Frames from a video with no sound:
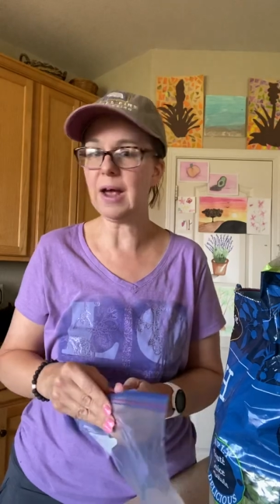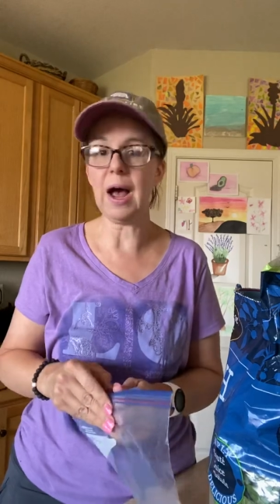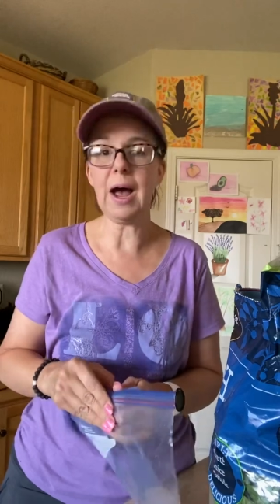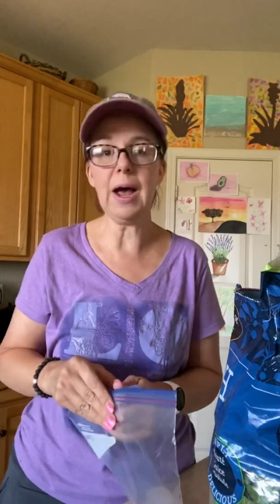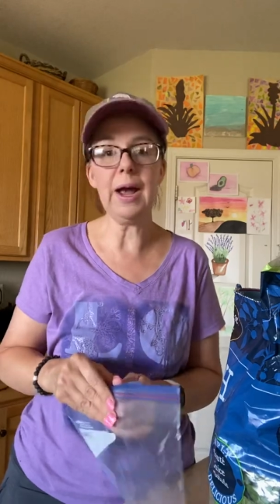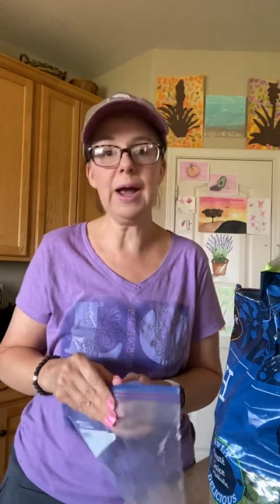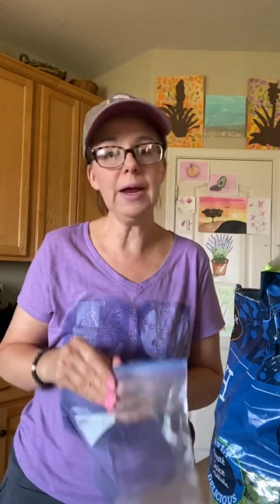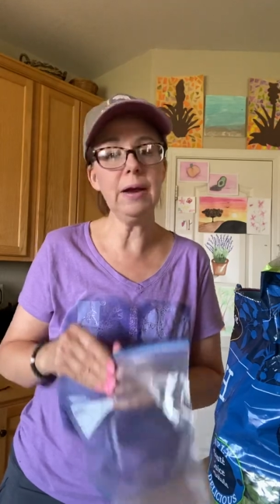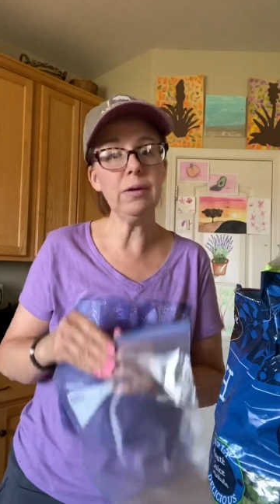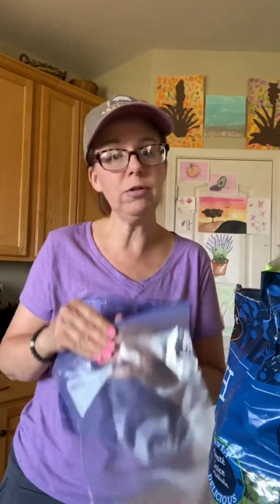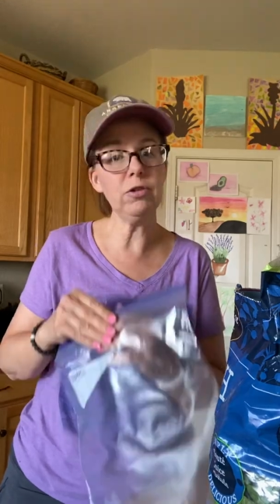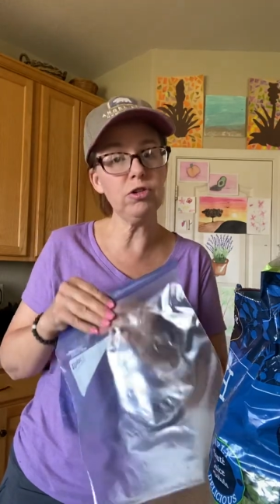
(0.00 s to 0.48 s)

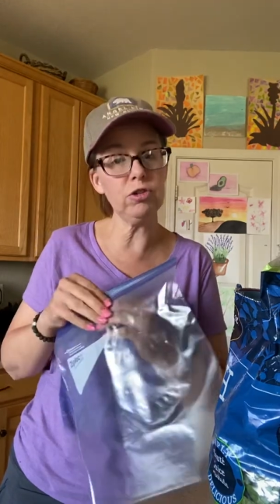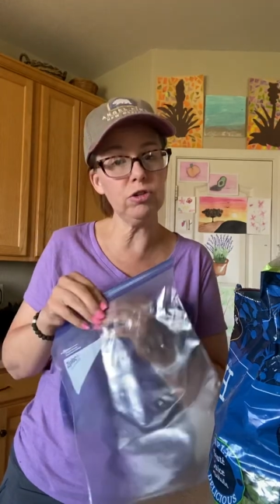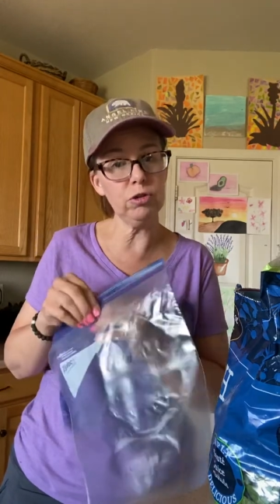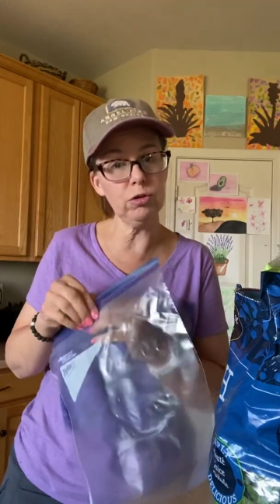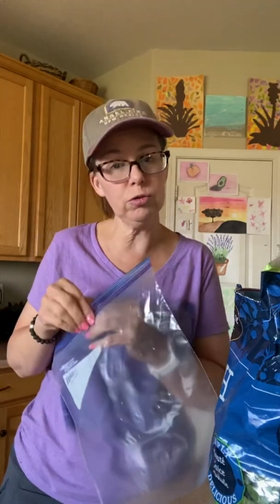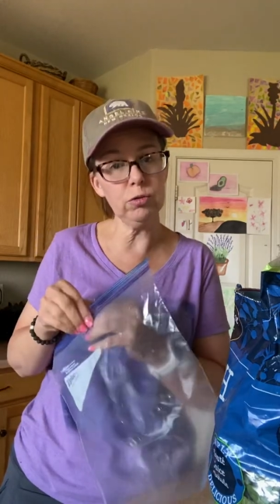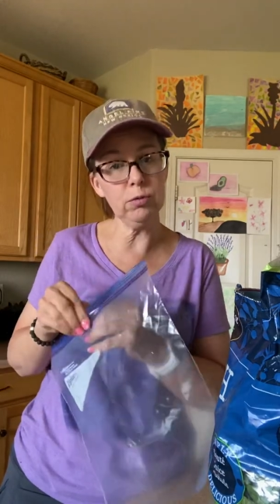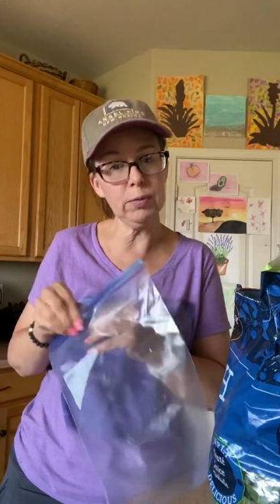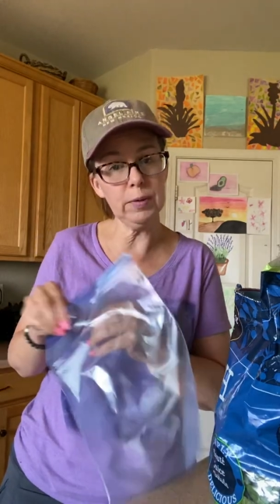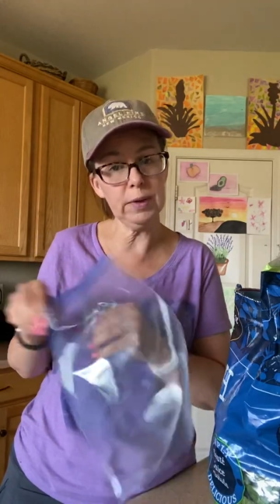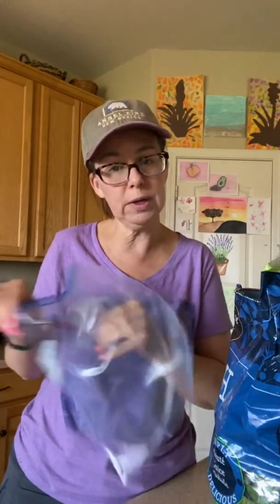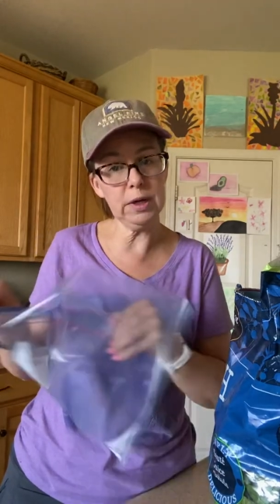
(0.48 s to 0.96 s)
I
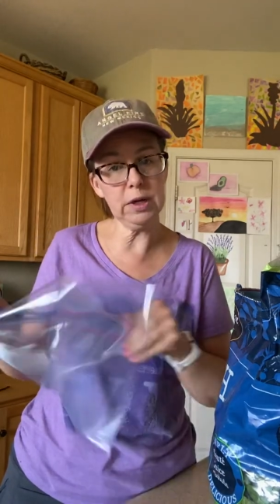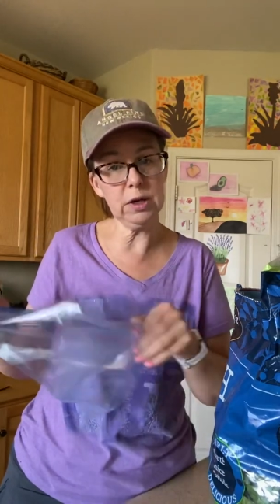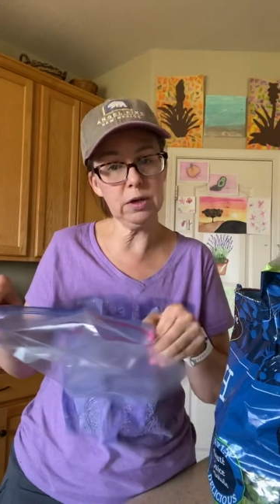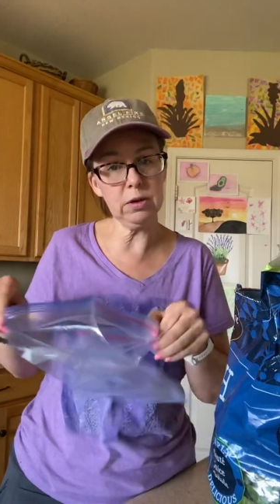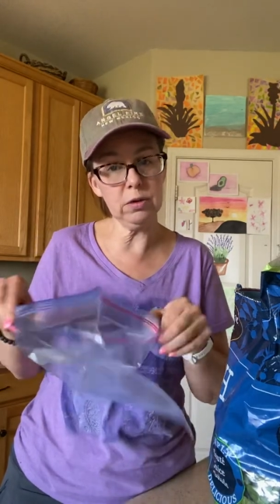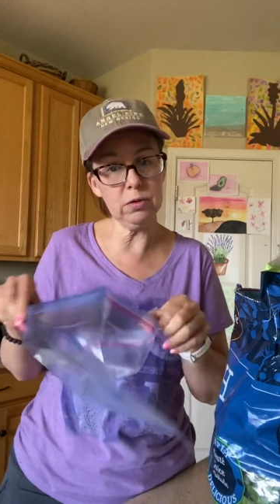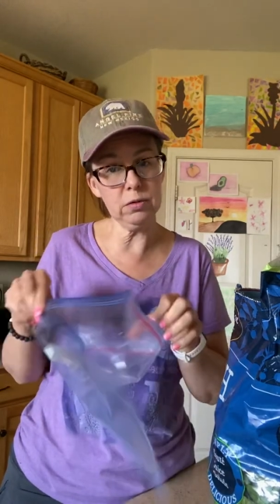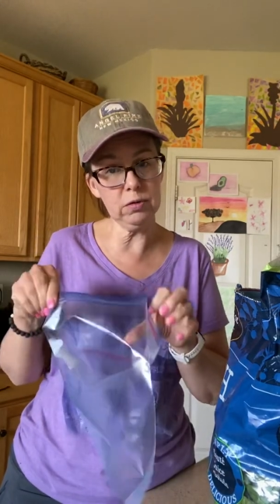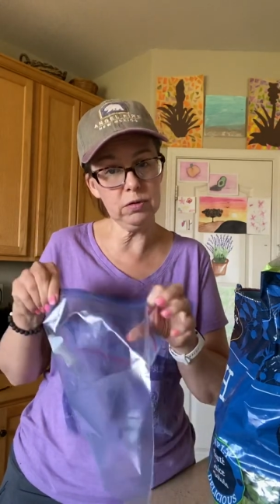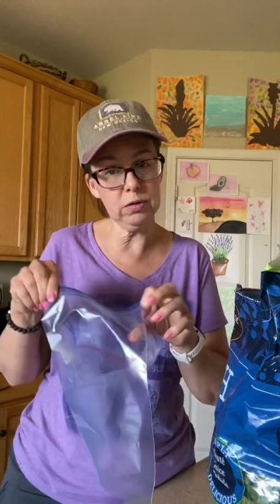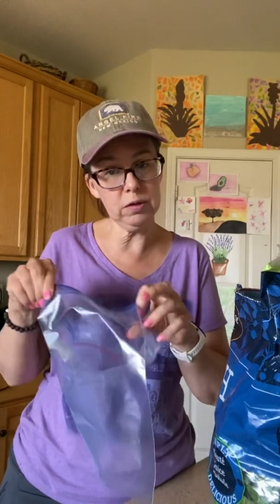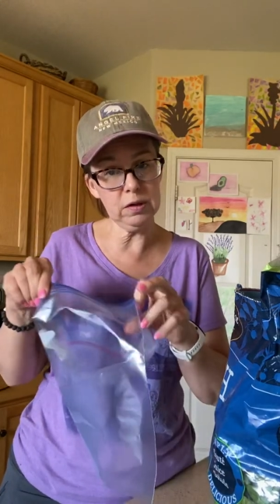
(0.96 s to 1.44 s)
do
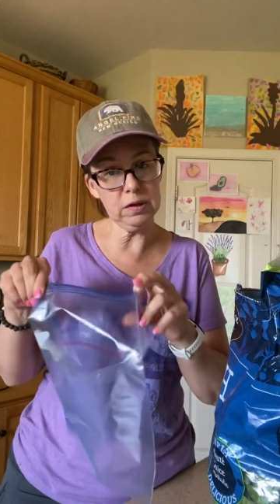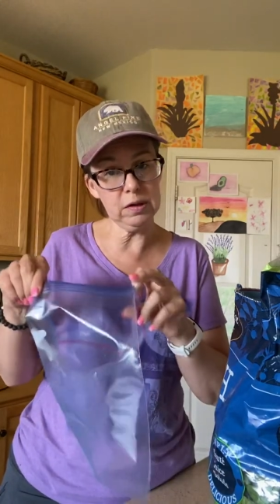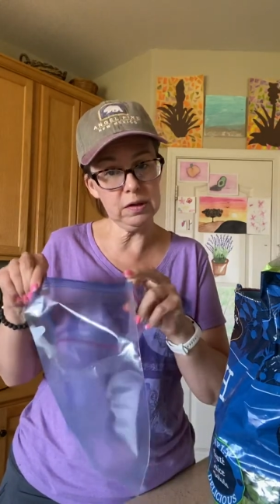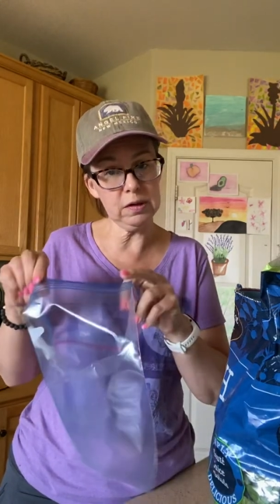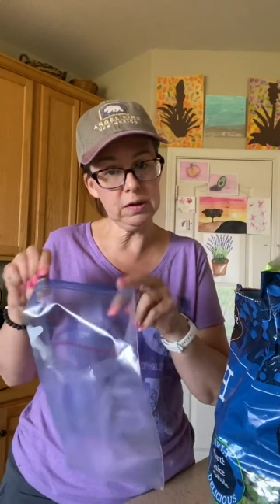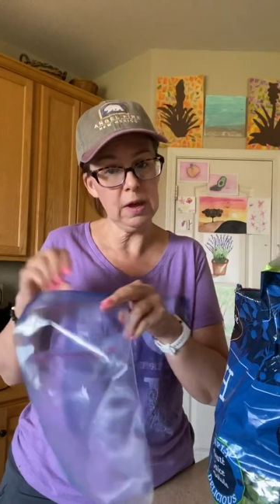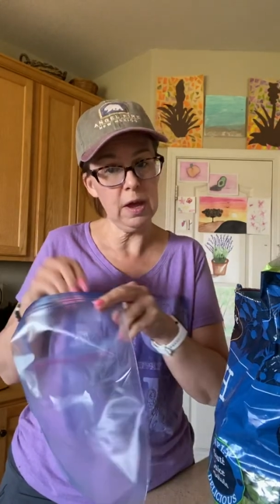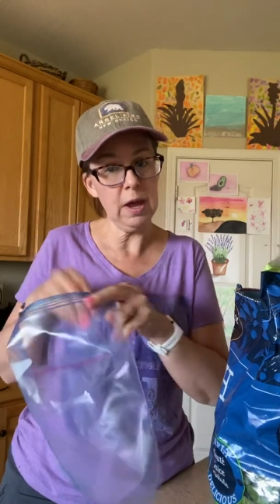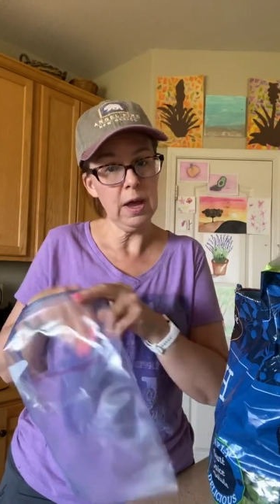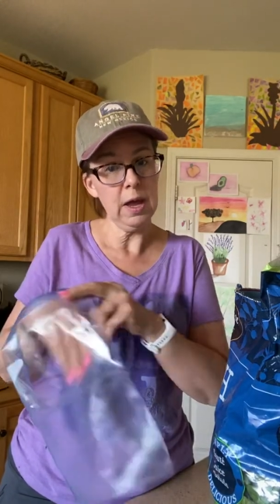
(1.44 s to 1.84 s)
reuse.